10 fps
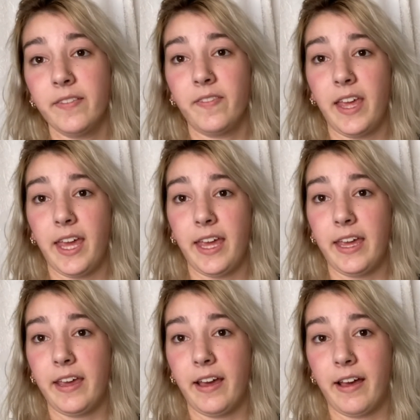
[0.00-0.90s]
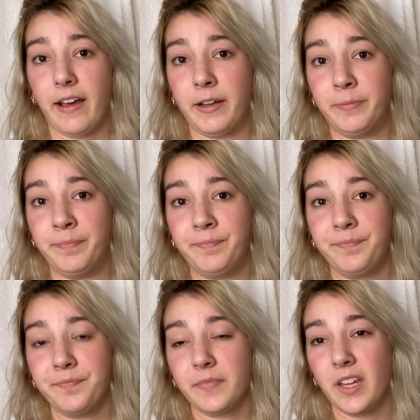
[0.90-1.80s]
They
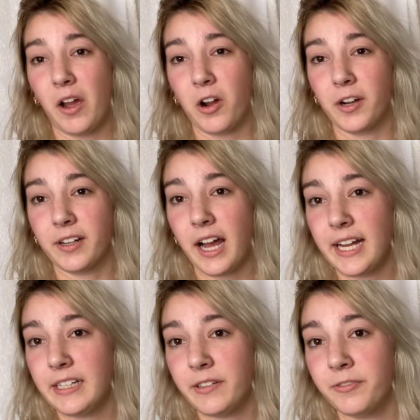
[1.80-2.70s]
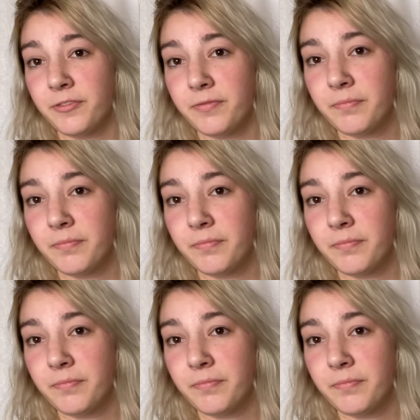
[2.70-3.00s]
are kind of,